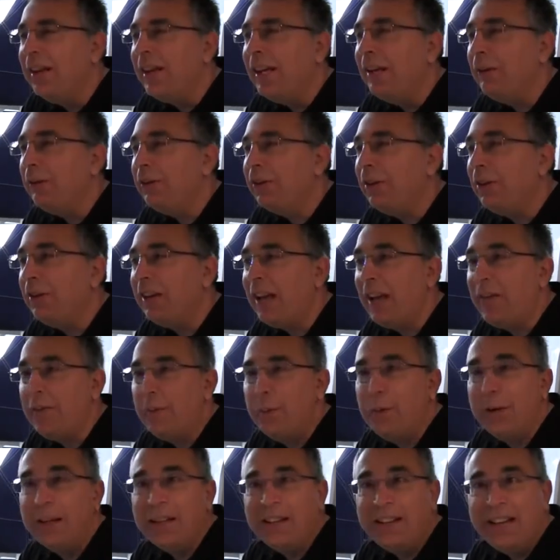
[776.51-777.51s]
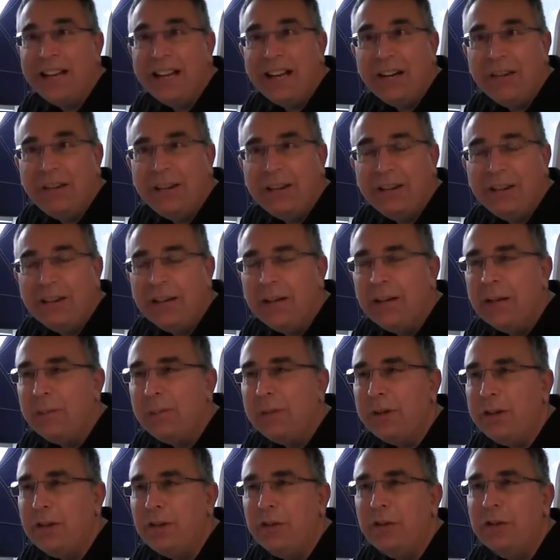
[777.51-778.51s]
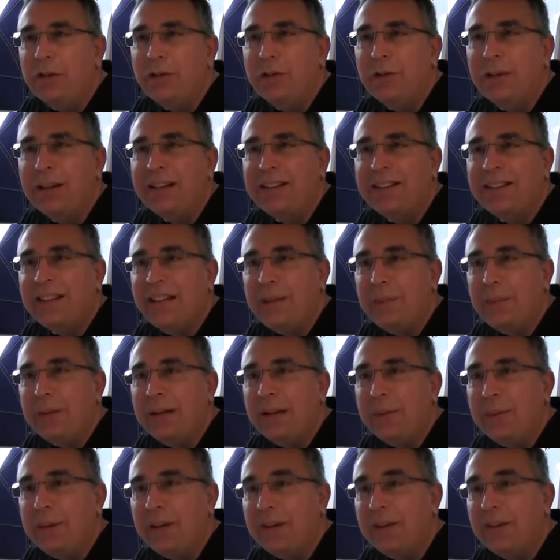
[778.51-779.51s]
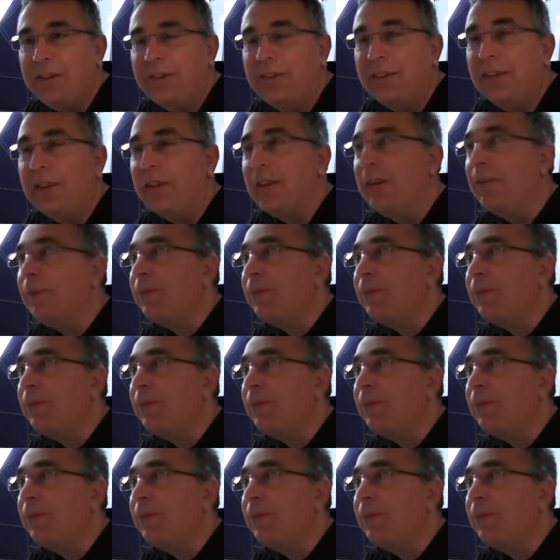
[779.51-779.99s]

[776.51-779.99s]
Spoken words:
It was okay for putting gear in, but you couldn't really sleep in it because